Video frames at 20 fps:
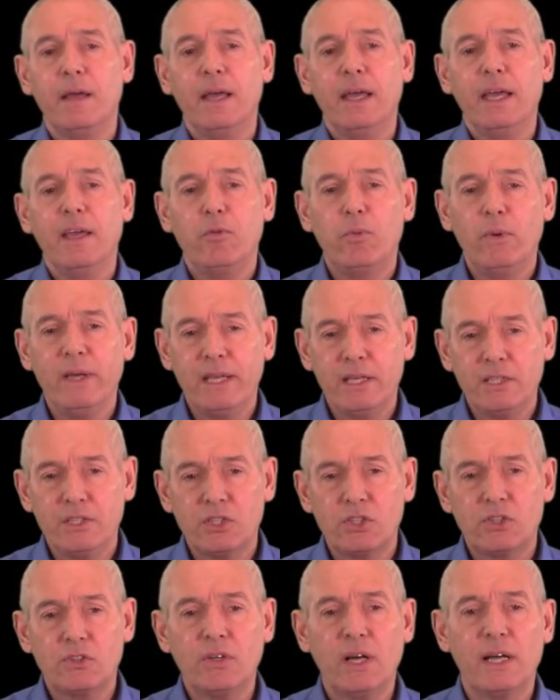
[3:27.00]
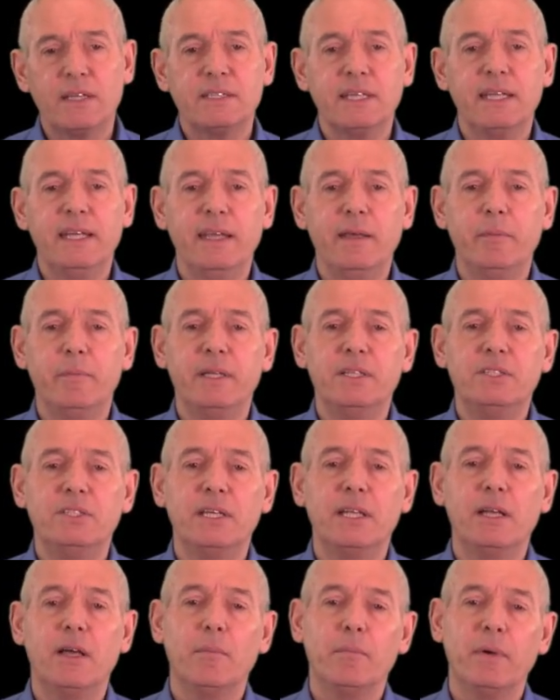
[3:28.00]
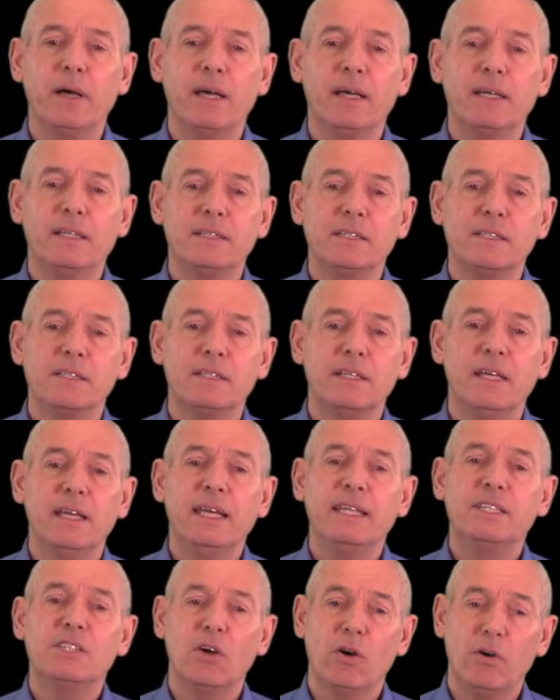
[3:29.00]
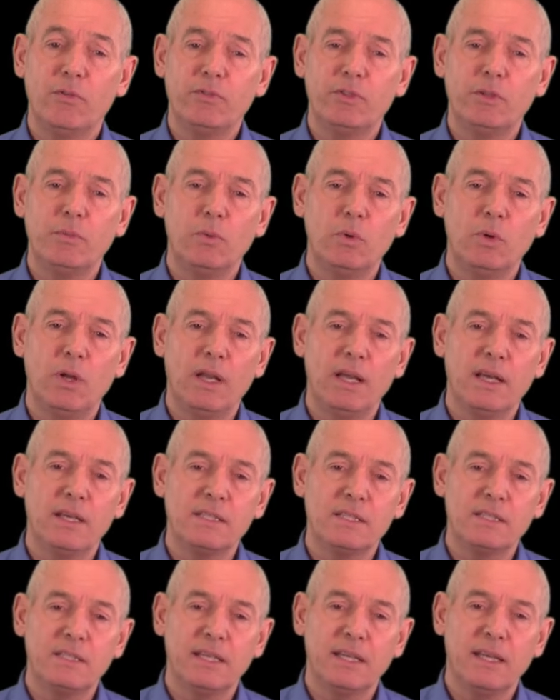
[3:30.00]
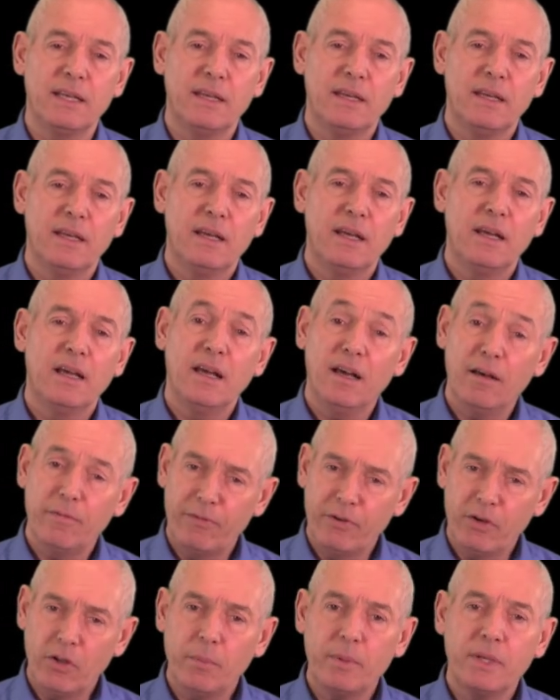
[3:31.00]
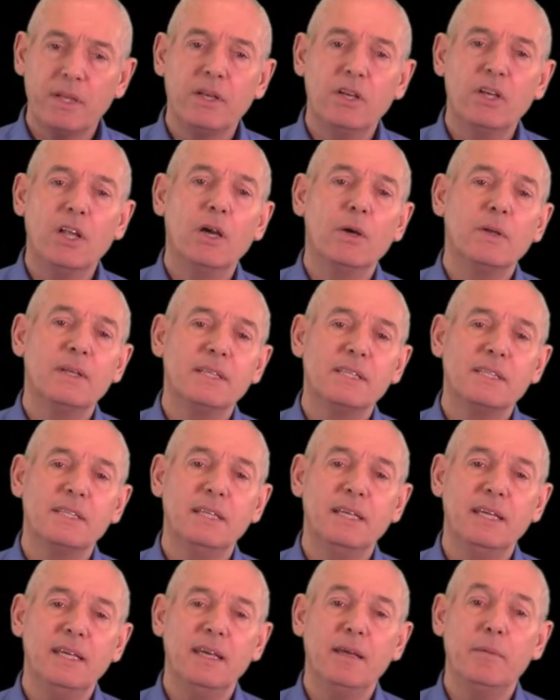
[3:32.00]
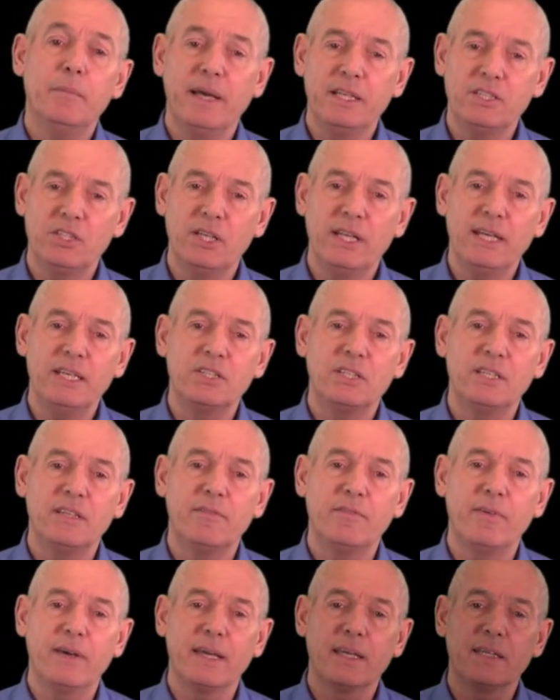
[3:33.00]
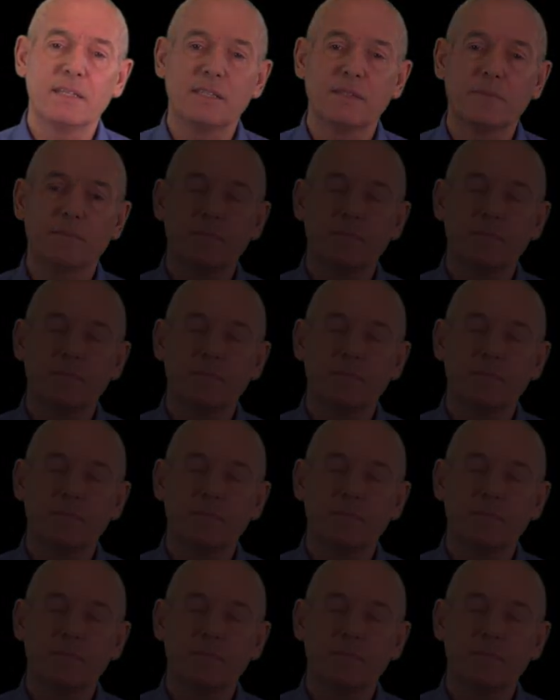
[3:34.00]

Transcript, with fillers: If we construct an image in our minds, it's often more lasting, a phenomenon known as the imagination effect.